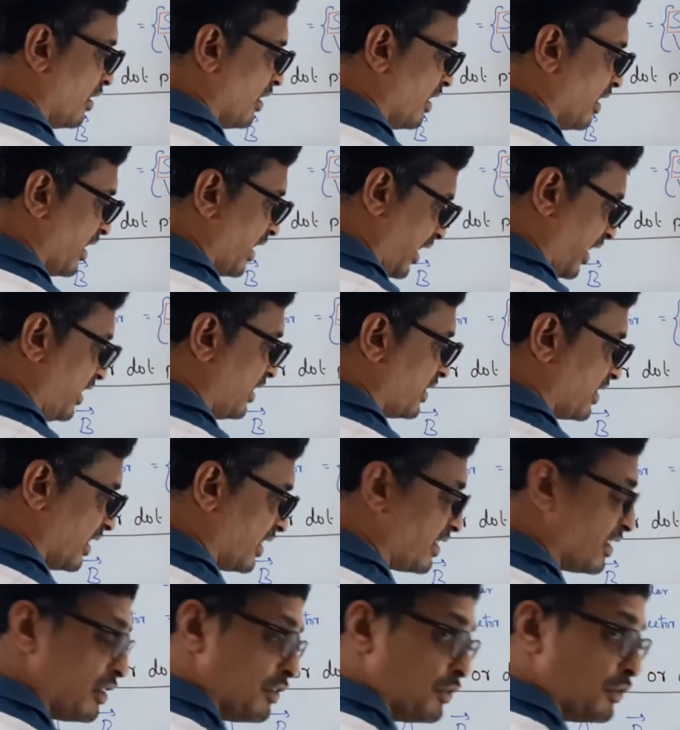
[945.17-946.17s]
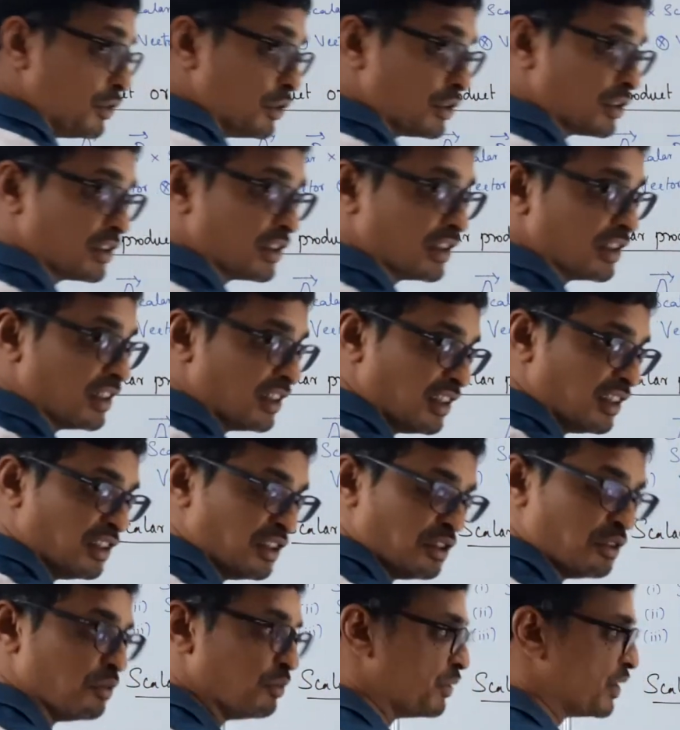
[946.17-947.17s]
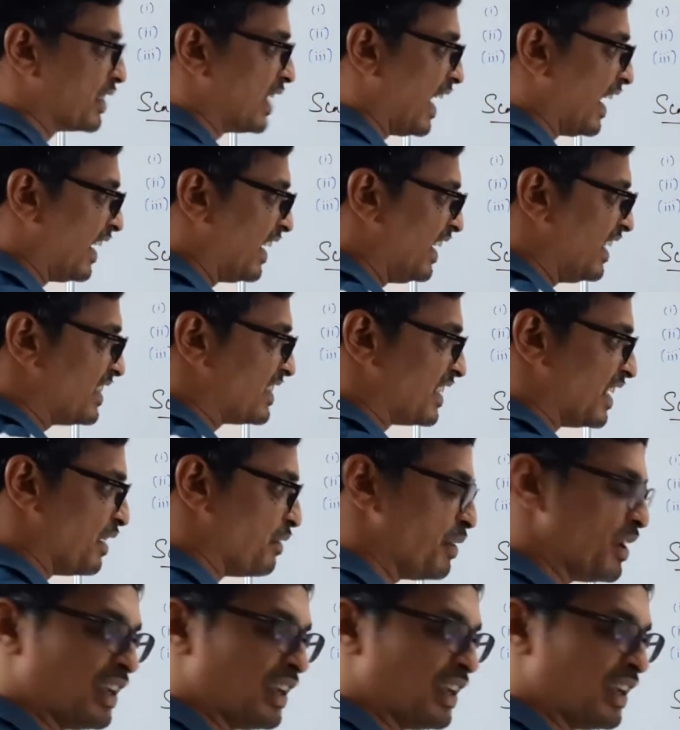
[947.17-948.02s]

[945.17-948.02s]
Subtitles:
It is, yes, of course. Because the angle is same,